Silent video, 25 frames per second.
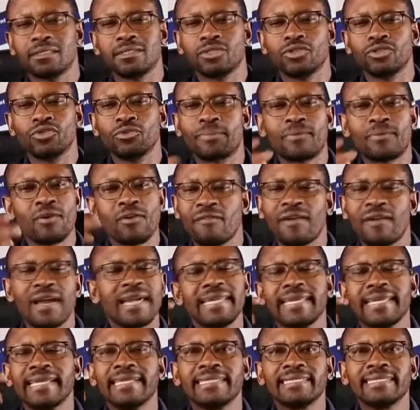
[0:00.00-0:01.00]
you're
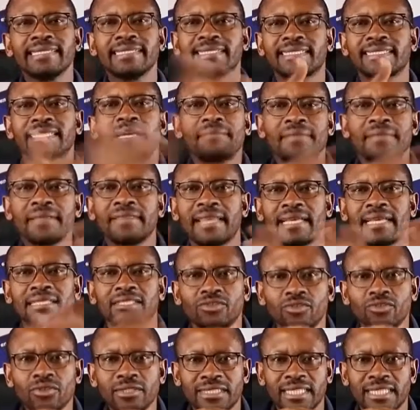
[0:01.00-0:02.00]
providing something that's
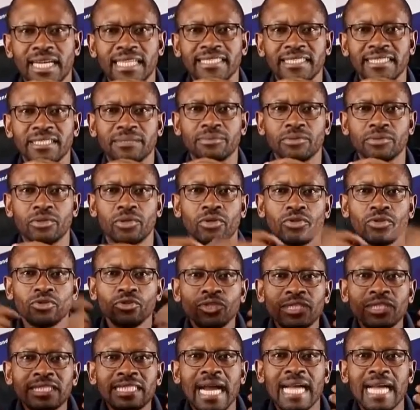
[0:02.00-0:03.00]
not tangible. You
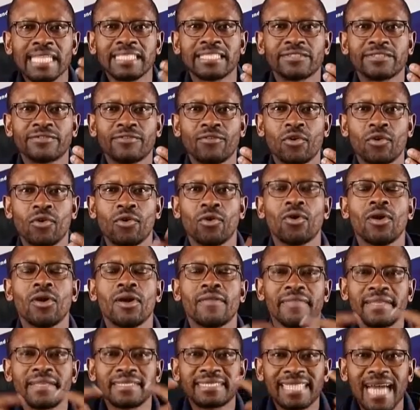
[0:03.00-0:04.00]
charge for
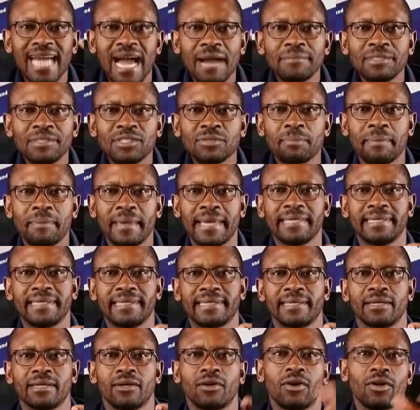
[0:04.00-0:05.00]
the time spent
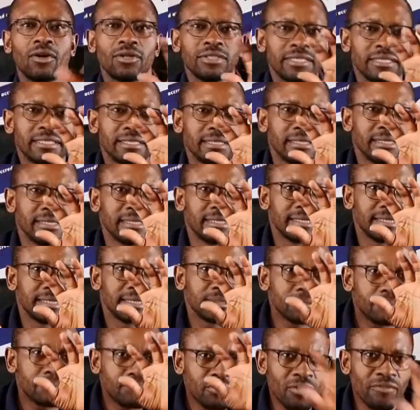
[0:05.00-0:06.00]
on
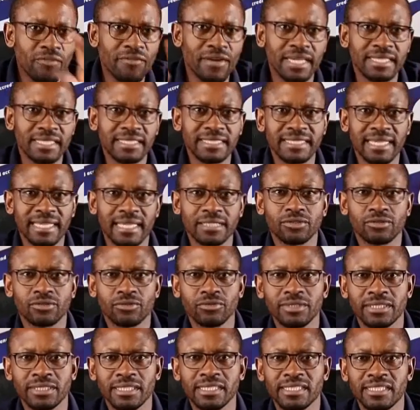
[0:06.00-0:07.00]
providing that
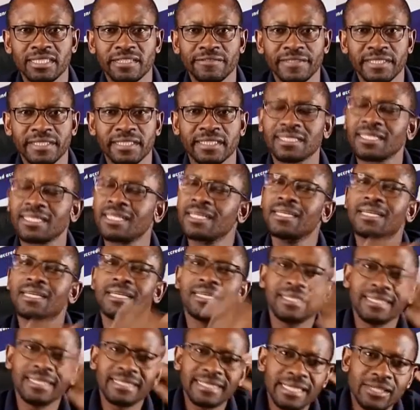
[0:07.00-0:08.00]
goods and services.
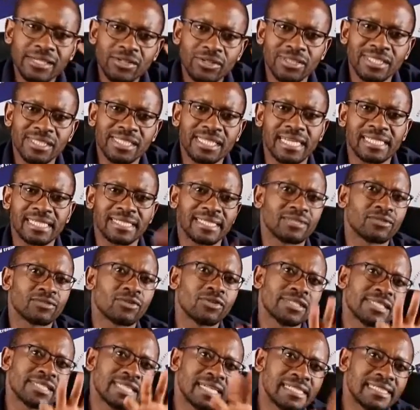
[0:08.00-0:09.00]
Let's say a consultant.
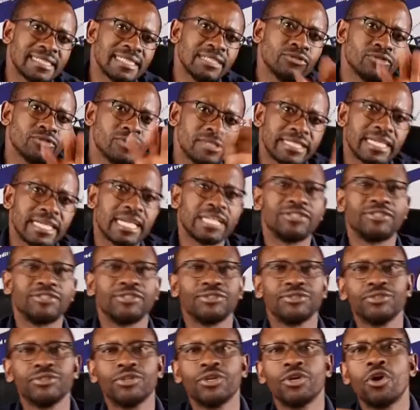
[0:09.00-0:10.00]
Consultant will charge
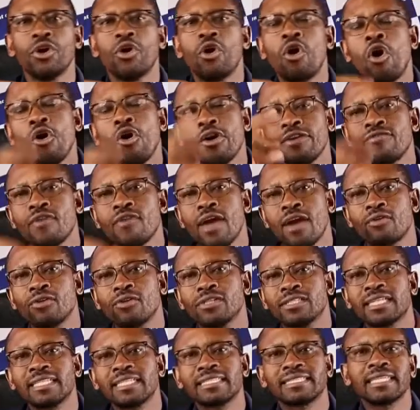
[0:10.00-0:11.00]
you, or if you're a
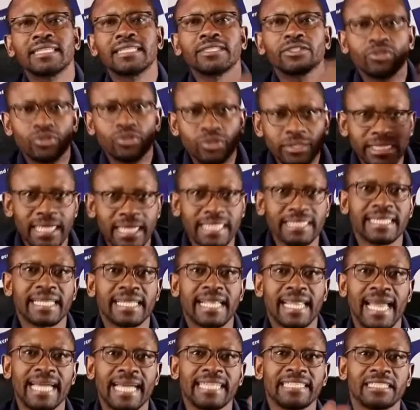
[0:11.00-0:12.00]
consultant, you'll charge a
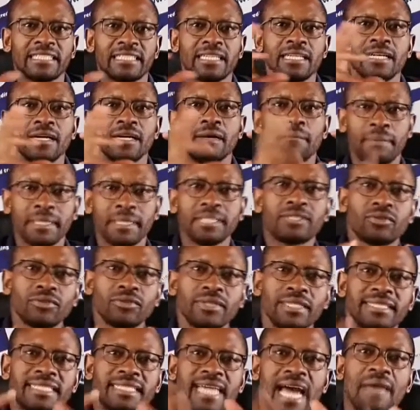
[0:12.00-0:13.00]
client based on
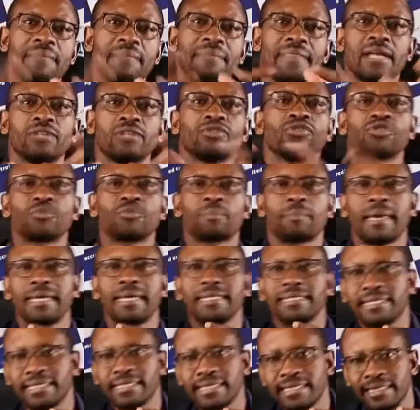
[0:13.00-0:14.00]
the time that you
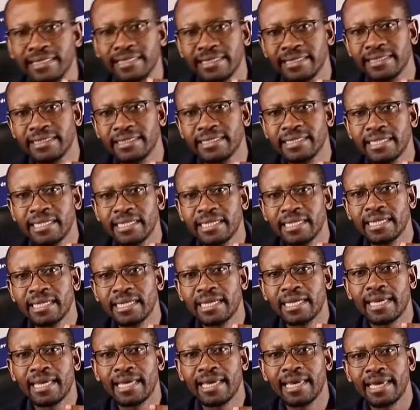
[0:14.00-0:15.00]
spend in
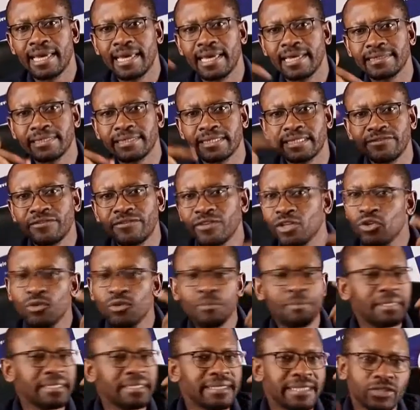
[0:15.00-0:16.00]

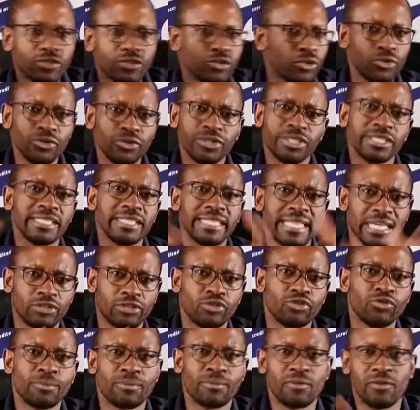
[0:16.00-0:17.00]
developing the solution that
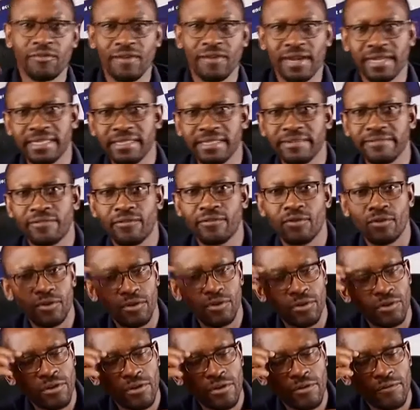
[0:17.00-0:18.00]
you're providing
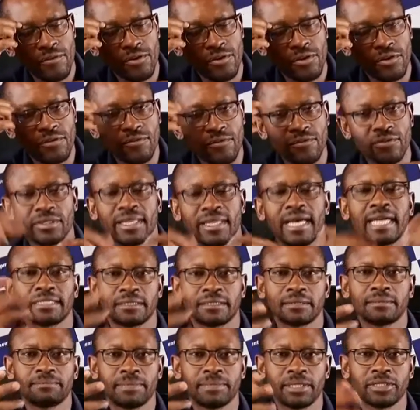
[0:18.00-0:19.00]
for
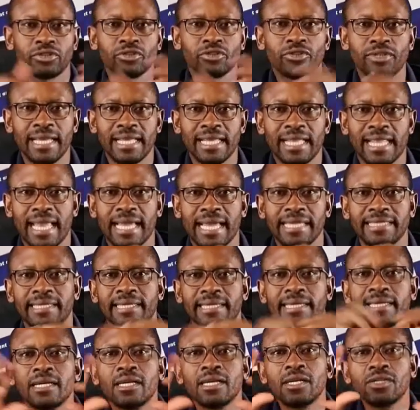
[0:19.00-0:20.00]
that particular client.
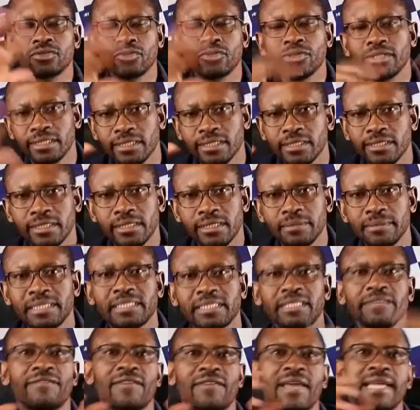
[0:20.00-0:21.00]
So it's a little bit
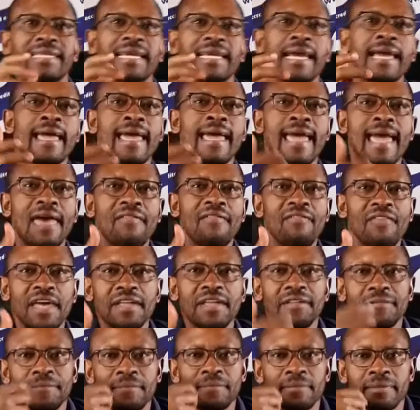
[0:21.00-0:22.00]
different. And
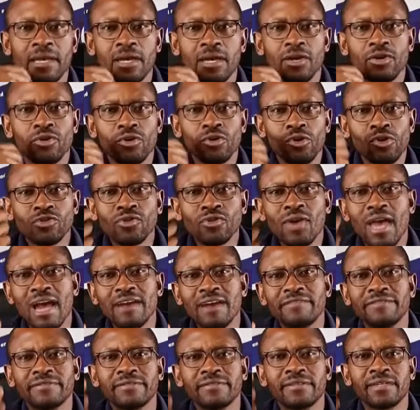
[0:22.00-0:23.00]
then you also
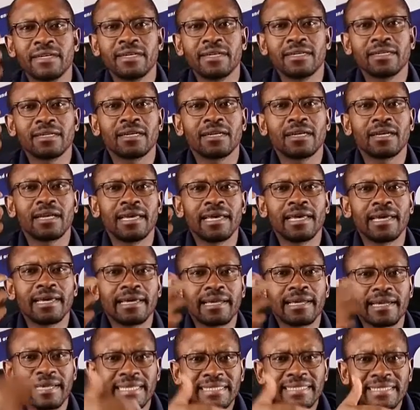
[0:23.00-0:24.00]
have
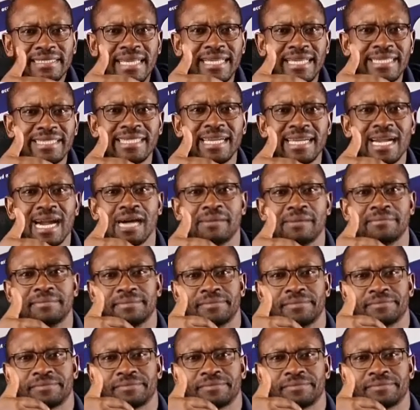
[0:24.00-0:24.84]
rental income,